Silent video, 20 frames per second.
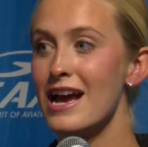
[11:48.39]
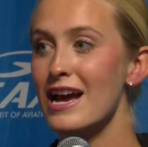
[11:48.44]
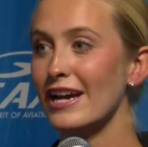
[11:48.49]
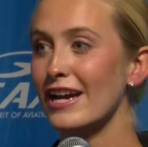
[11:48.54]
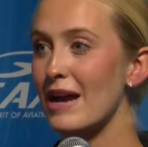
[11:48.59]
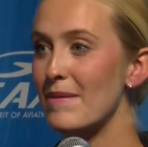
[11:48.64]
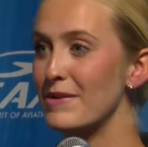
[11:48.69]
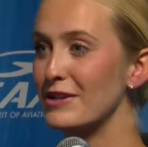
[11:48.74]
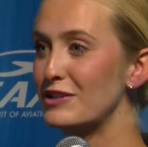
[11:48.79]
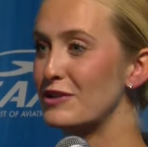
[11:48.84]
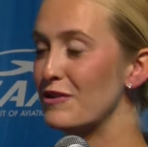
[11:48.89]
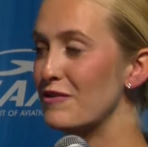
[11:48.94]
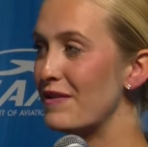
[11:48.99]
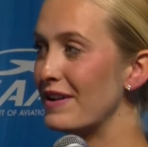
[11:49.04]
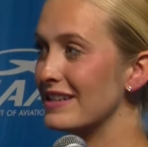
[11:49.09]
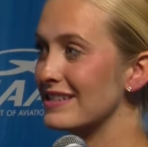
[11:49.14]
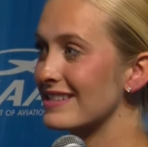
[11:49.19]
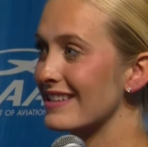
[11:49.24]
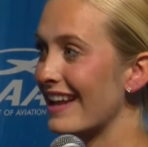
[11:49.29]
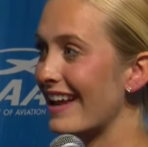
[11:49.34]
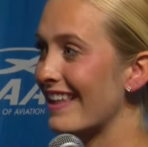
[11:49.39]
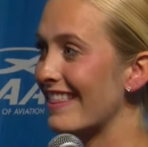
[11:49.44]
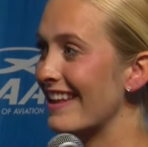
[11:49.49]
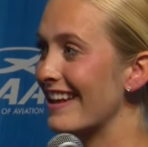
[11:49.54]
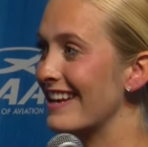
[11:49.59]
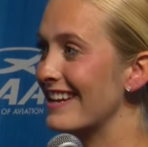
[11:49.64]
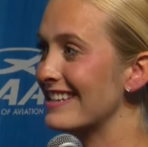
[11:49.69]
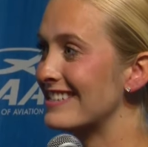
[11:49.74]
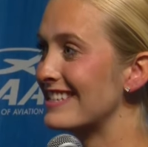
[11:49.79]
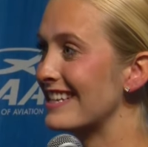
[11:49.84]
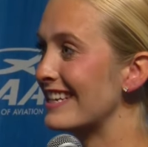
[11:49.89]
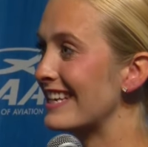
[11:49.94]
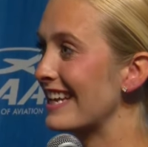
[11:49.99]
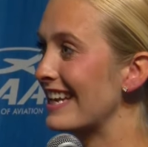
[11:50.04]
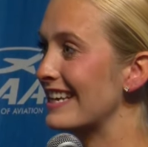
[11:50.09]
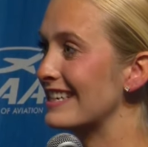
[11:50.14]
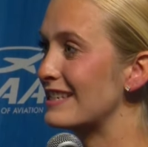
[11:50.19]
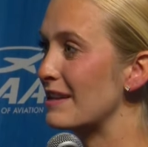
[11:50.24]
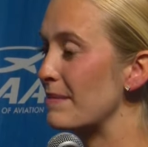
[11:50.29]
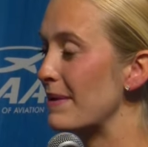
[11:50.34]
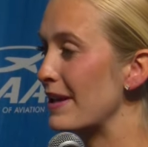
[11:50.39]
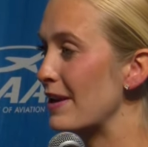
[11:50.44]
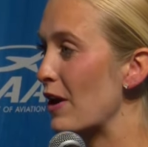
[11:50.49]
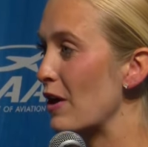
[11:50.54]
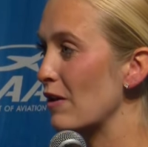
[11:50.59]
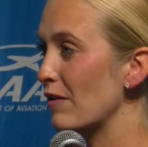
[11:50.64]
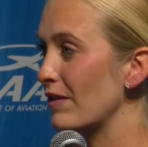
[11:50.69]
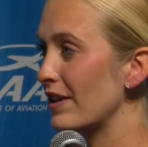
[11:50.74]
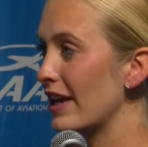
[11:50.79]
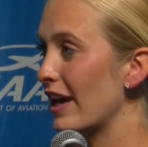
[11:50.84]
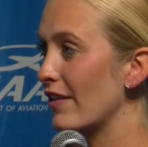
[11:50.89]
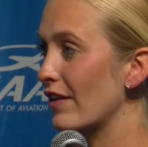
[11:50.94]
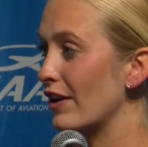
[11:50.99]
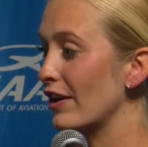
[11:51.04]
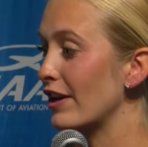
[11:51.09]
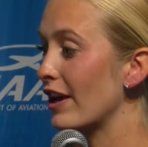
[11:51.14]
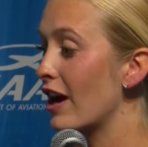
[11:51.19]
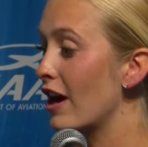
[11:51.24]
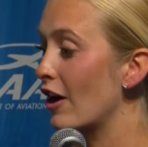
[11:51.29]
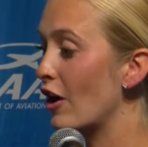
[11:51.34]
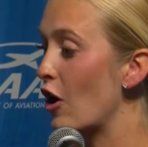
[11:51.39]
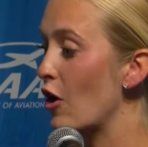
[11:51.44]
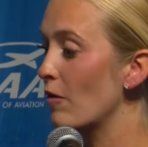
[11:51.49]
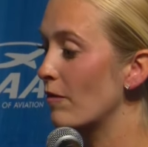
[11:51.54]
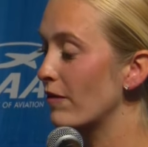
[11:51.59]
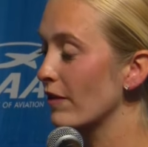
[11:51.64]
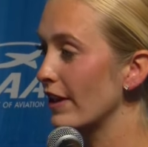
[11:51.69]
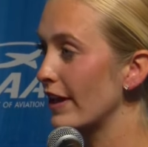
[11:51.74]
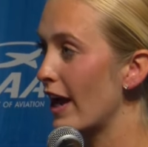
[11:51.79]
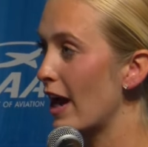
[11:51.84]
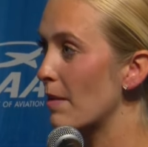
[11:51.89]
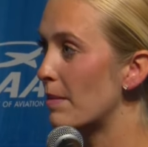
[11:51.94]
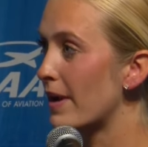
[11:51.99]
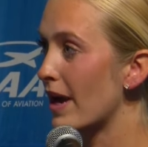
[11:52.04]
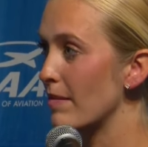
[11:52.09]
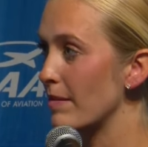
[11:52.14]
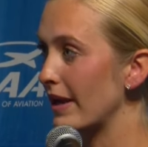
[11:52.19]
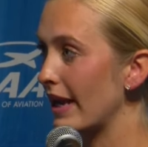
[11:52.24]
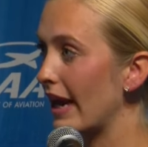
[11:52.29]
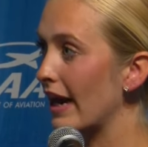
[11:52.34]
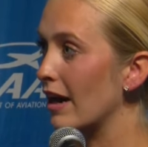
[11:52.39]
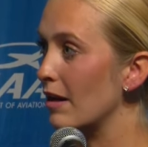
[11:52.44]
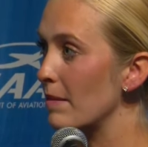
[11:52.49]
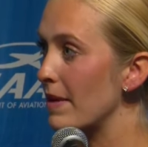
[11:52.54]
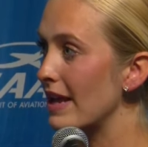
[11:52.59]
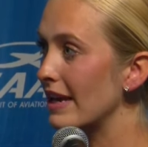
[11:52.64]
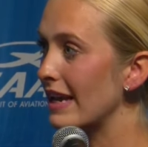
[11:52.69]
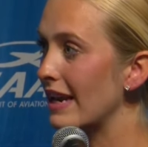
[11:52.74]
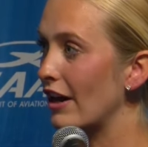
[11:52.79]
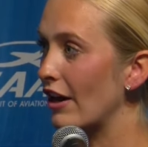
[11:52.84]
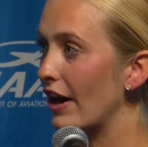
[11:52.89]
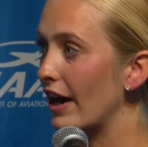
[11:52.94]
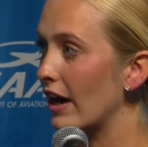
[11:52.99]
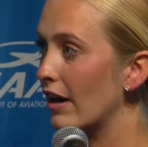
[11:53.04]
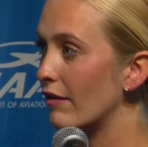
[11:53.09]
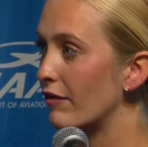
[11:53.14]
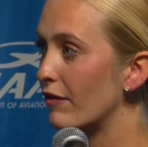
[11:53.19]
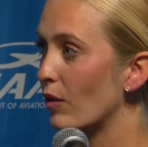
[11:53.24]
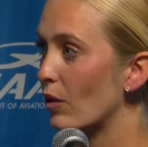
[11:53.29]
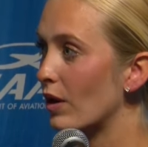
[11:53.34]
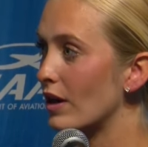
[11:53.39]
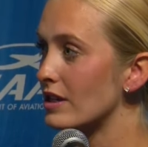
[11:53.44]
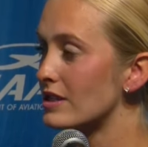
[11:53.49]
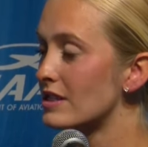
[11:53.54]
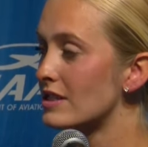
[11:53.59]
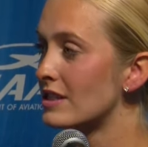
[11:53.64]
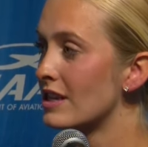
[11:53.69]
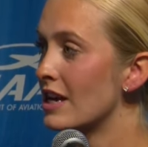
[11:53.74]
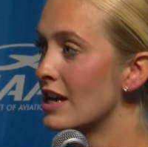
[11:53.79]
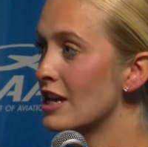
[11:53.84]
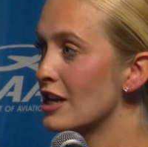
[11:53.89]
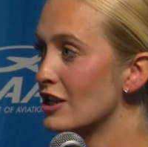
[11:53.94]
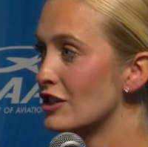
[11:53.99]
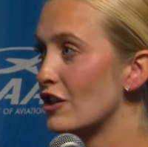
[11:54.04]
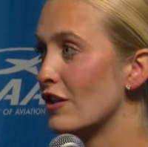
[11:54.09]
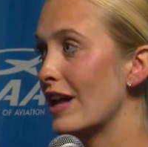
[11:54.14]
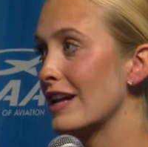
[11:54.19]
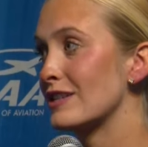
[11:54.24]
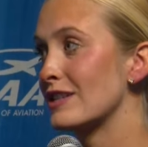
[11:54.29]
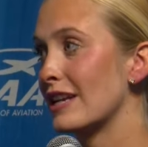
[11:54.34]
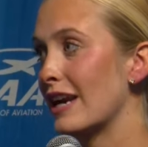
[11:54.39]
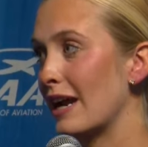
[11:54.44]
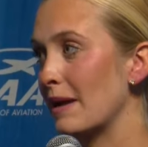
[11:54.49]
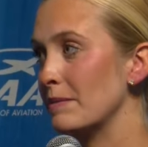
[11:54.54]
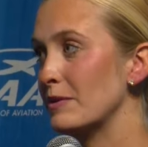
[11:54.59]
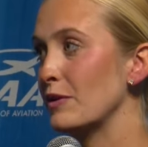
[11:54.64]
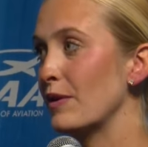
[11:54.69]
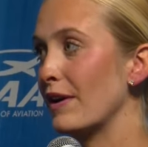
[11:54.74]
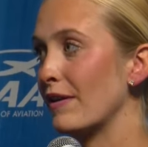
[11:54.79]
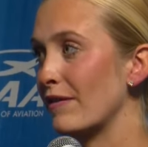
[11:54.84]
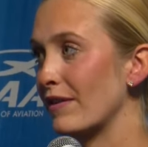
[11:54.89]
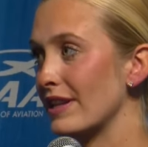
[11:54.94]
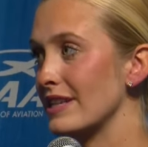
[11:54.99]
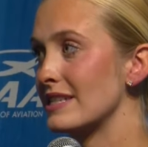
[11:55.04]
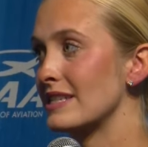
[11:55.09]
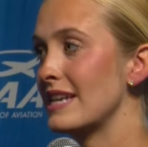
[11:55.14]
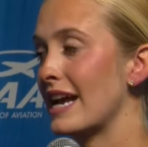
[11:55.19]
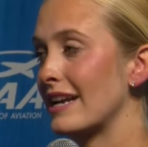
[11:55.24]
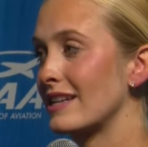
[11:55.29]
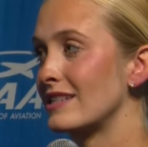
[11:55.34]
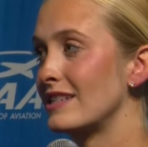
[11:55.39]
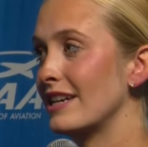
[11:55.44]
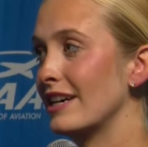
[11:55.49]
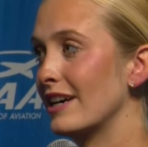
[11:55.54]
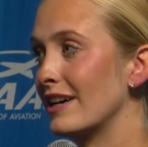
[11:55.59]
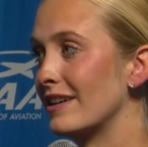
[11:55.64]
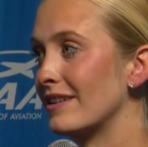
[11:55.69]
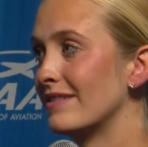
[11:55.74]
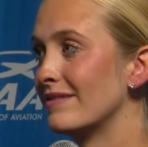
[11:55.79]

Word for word: coming to events like this and getting to meet all the other young, hopefully upcoming airmen in our Air Force. So that's what I'm doing for this next year.